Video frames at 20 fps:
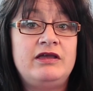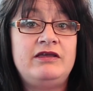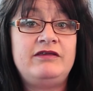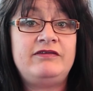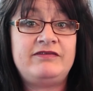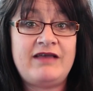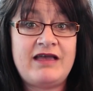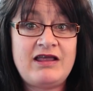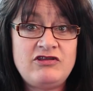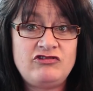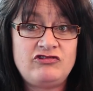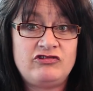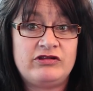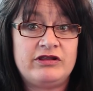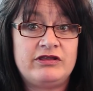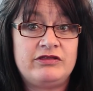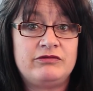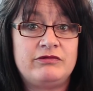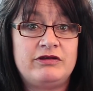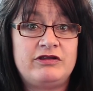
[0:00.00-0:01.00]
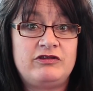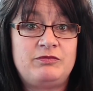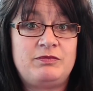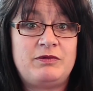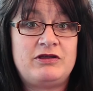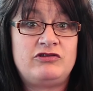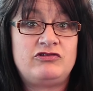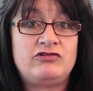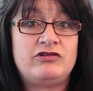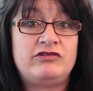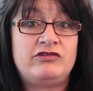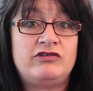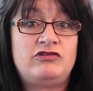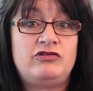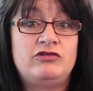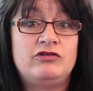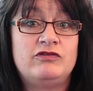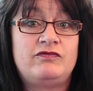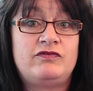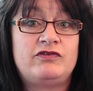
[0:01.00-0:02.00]
Essentially, the rich picture is a
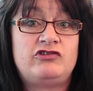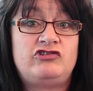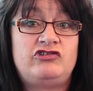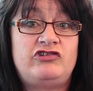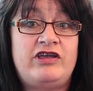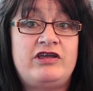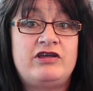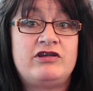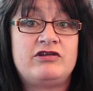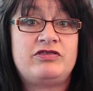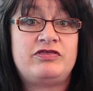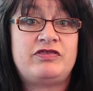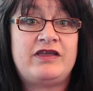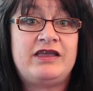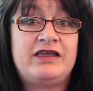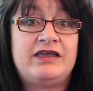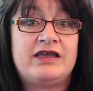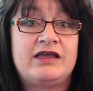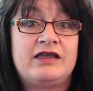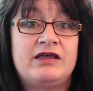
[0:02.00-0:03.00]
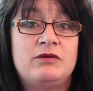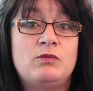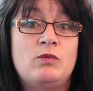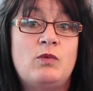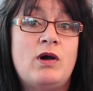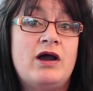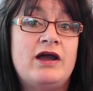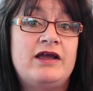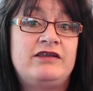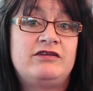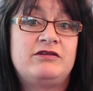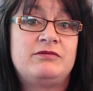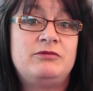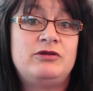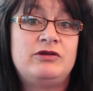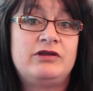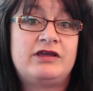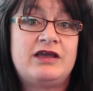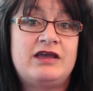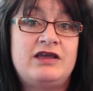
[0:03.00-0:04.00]
tool for shared thinking and wide
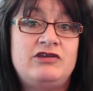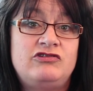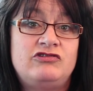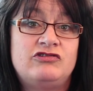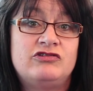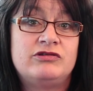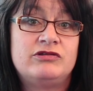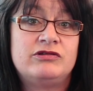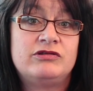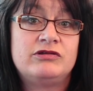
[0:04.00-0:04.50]
communication.